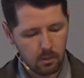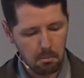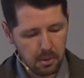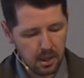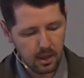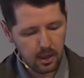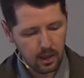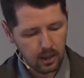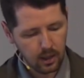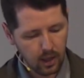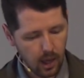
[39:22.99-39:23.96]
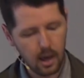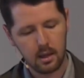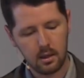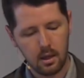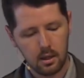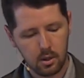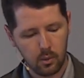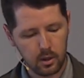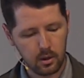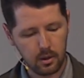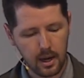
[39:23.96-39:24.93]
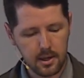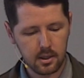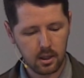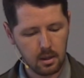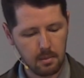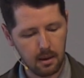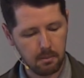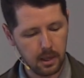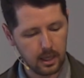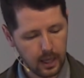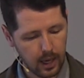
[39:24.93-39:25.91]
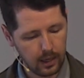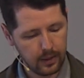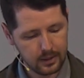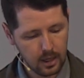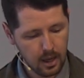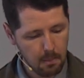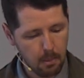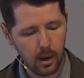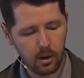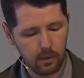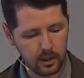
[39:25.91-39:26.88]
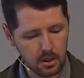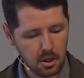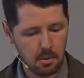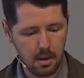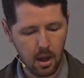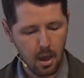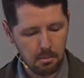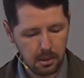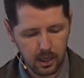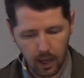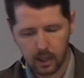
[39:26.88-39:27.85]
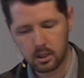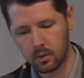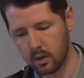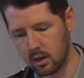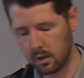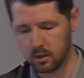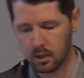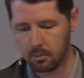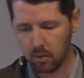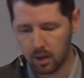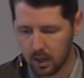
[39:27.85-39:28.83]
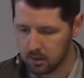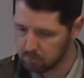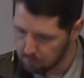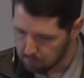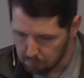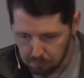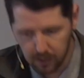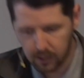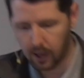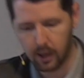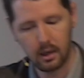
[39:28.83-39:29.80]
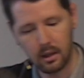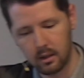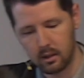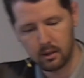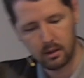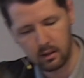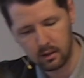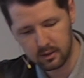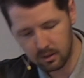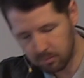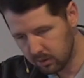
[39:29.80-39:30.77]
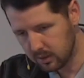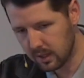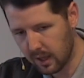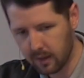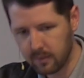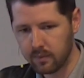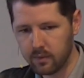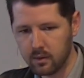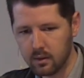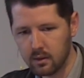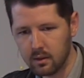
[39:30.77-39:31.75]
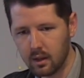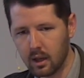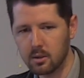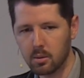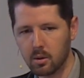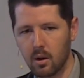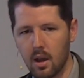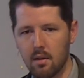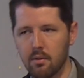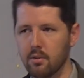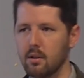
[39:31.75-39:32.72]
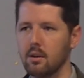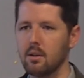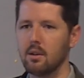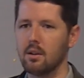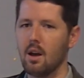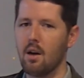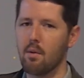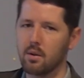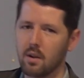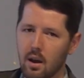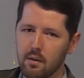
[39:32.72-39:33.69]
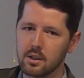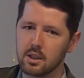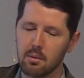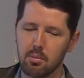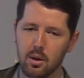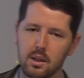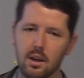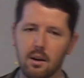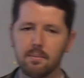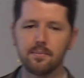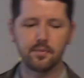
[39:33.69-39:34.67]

Be kind to one another. That is a command. Be kind. That's an imperative. That's a command. Be kind to one another. Subpoint A, be kind. Simple as that. Not super creative of a, of a subpoint there.